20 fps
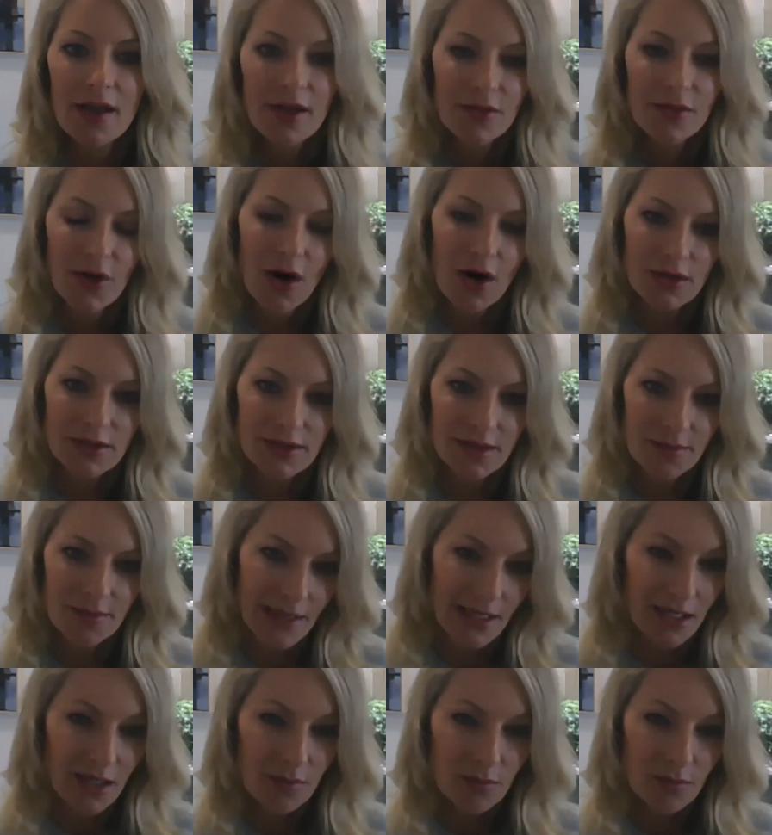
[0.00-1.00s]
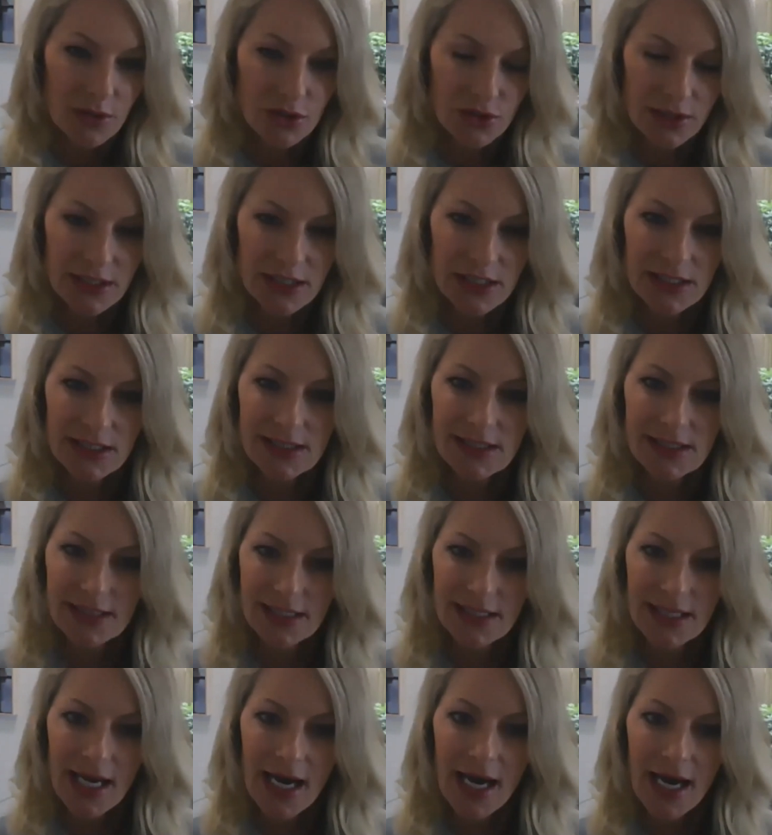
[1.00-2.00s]
There are some income restrictions to
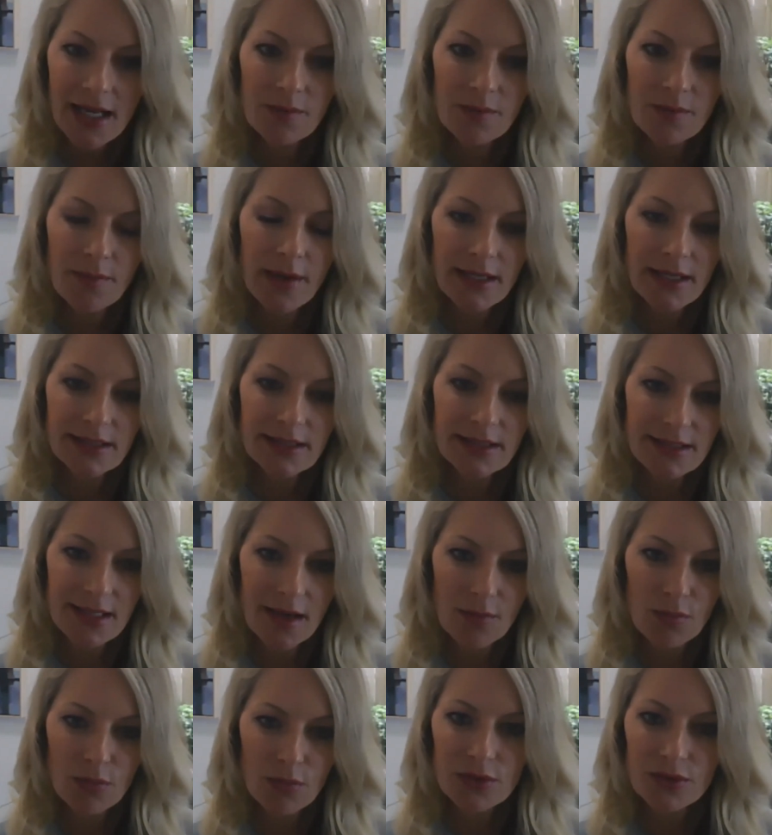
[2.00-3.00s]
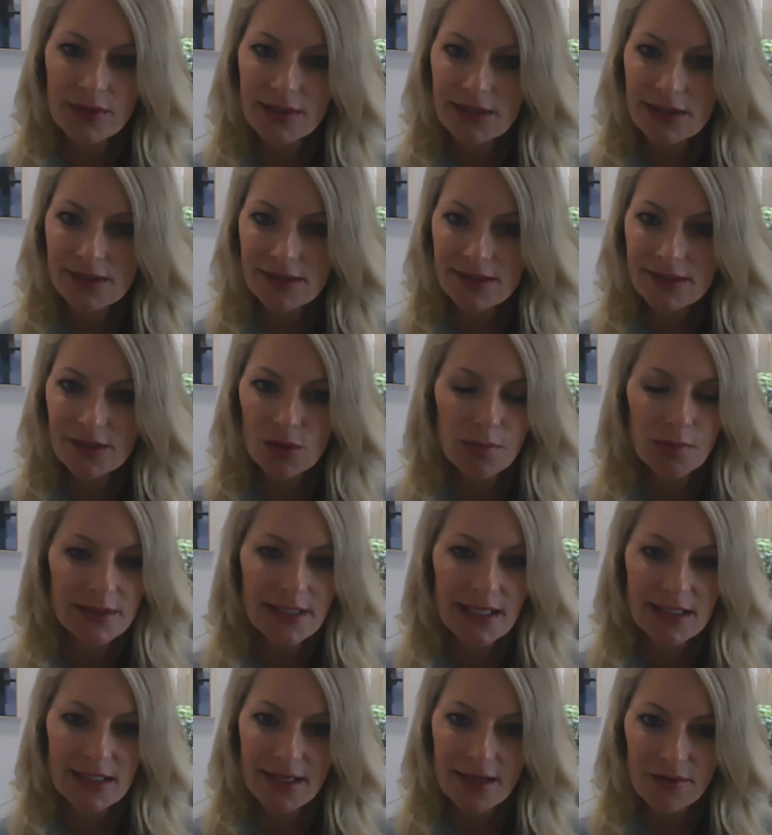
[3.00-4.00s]
that, but we're doing
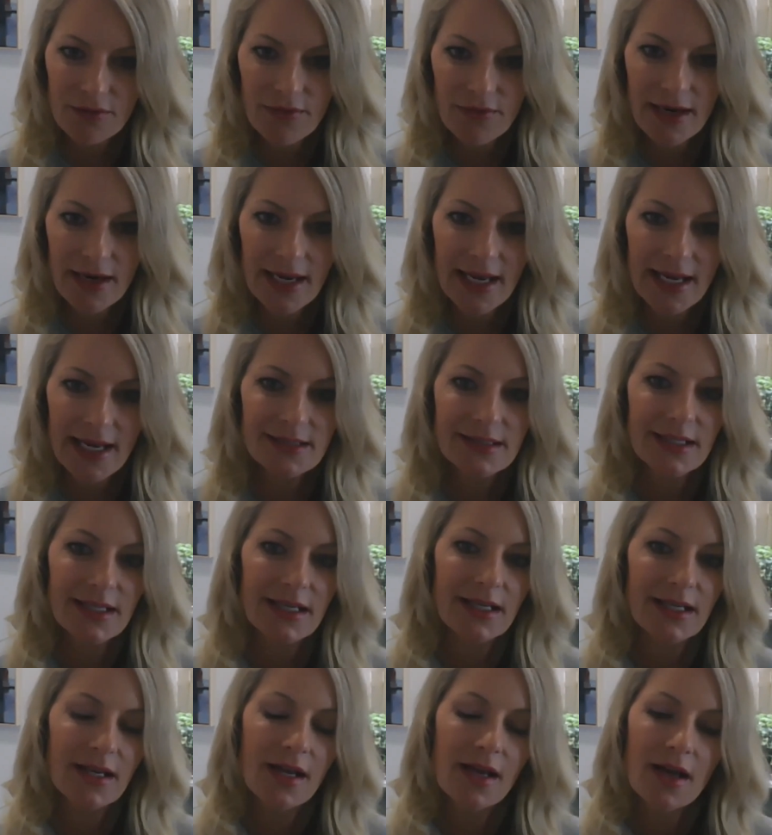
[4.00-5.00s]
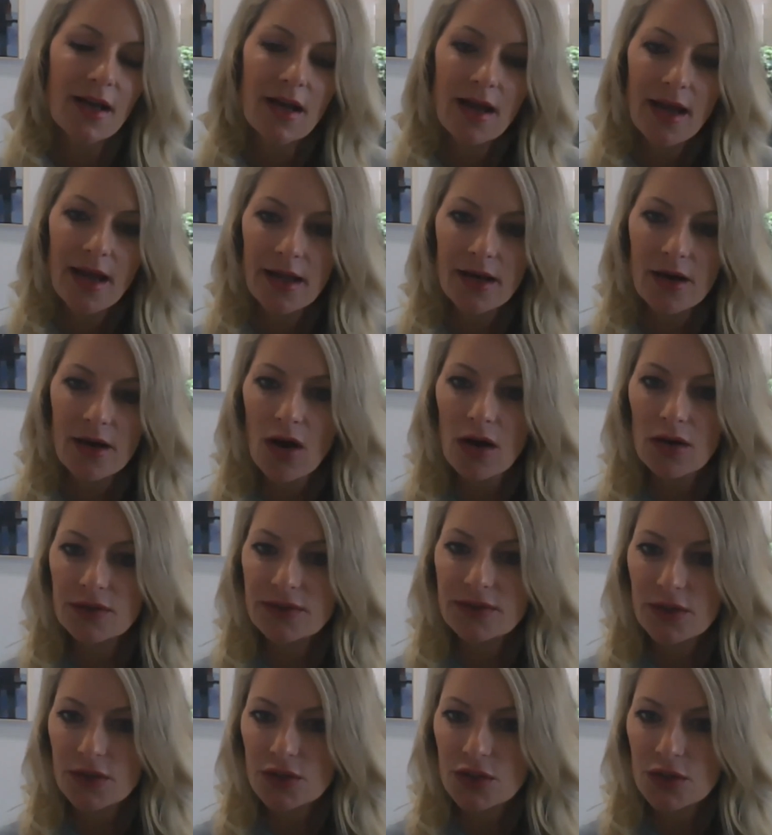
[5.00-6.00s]
0% down financing and
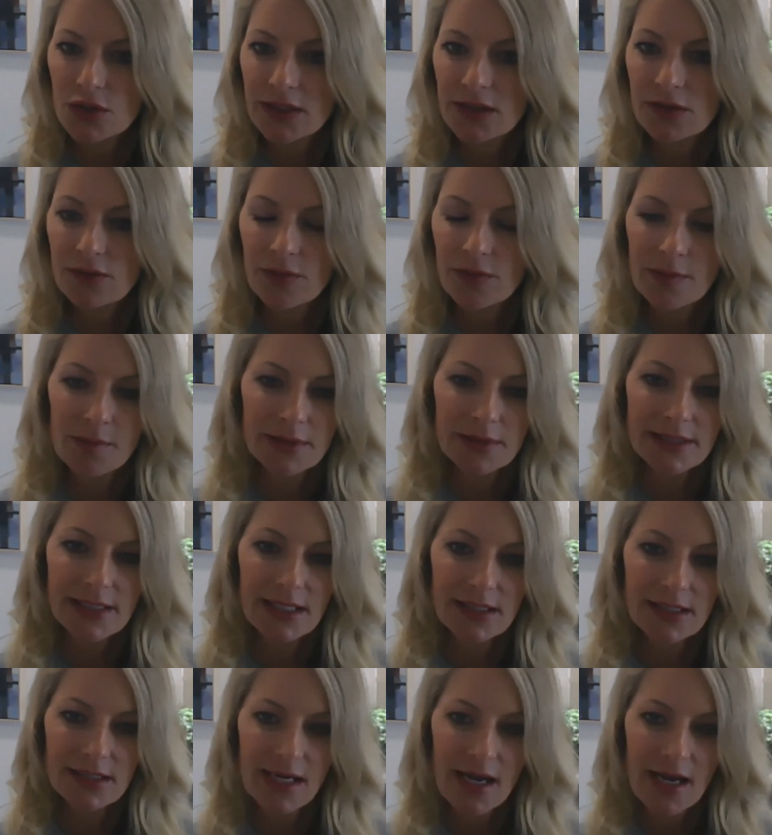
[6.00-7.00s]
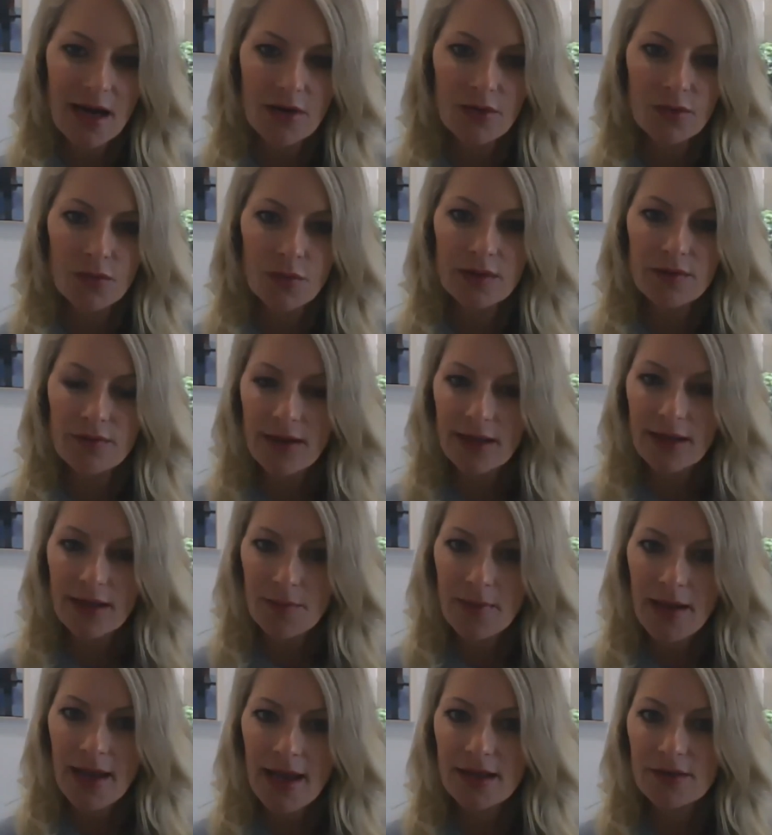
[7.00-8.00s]
also doing 3% down with Fannie
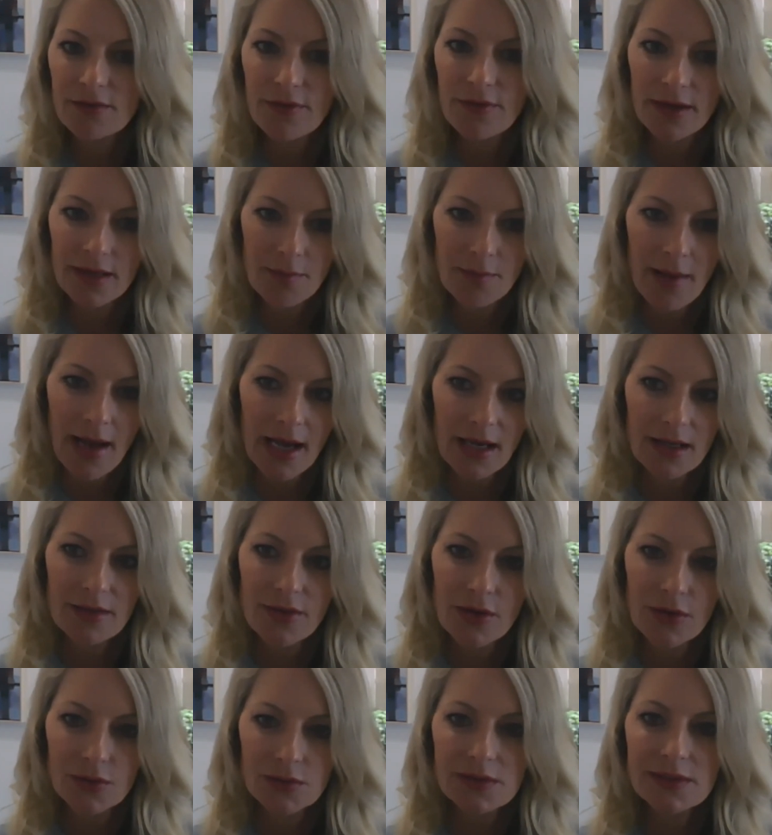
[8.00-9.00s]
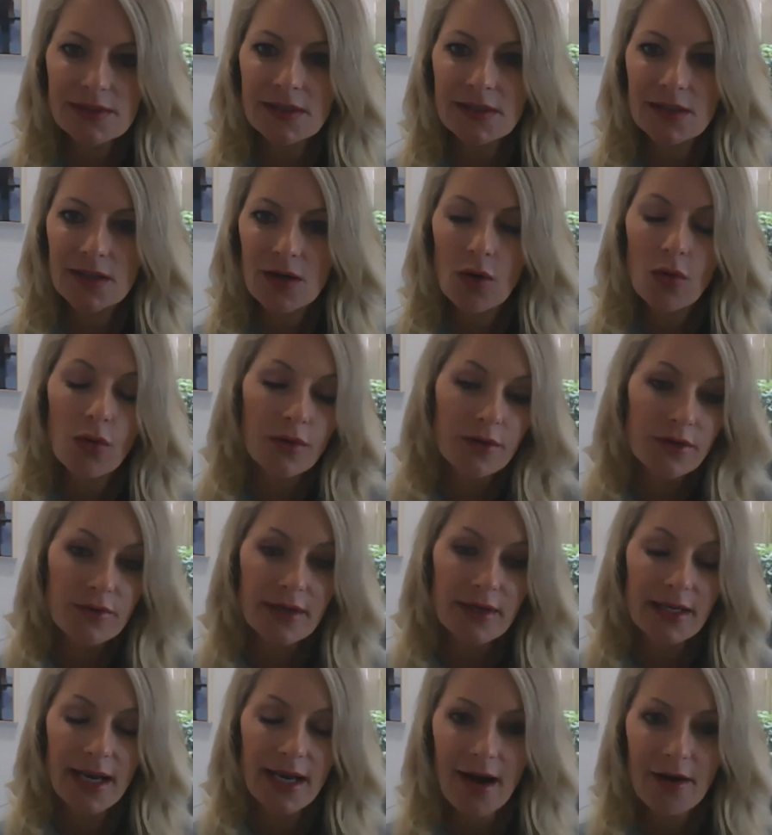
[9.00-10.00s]
Mae and Freddie Mac loans, or
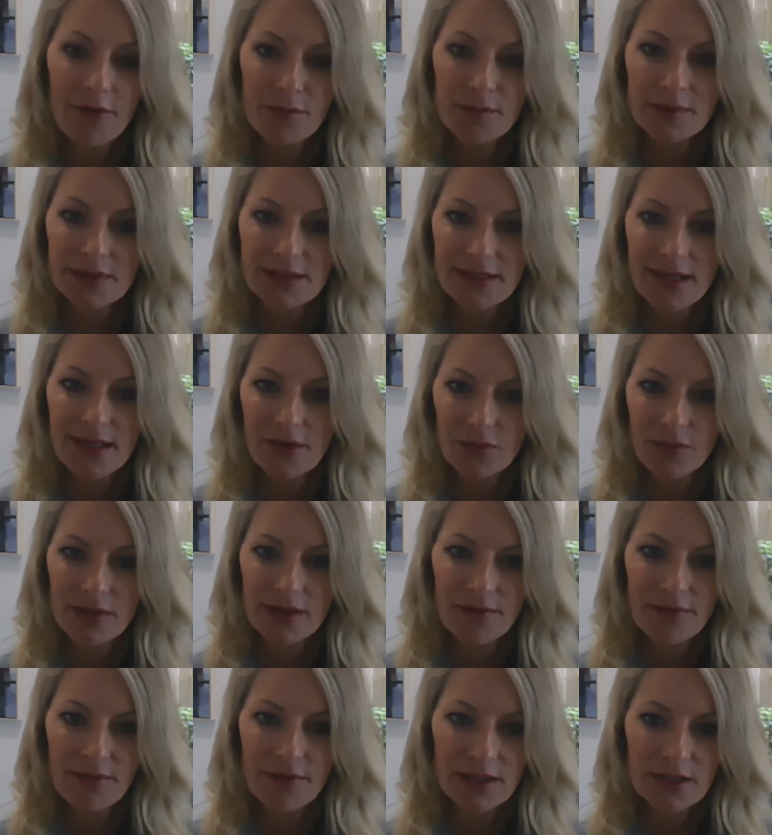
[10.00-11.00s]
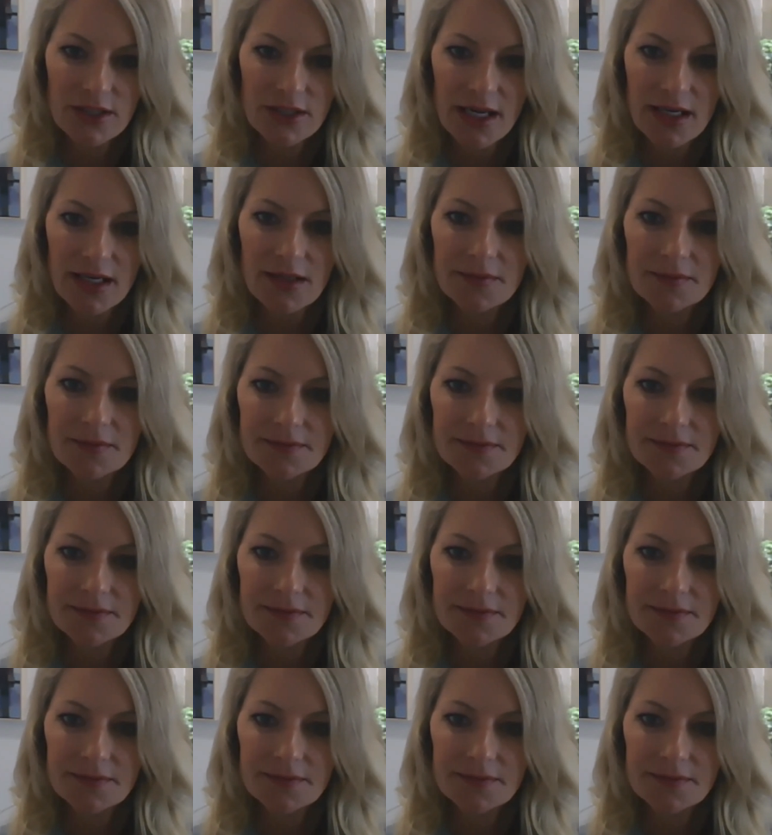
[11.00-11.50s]
3.5% with FHA.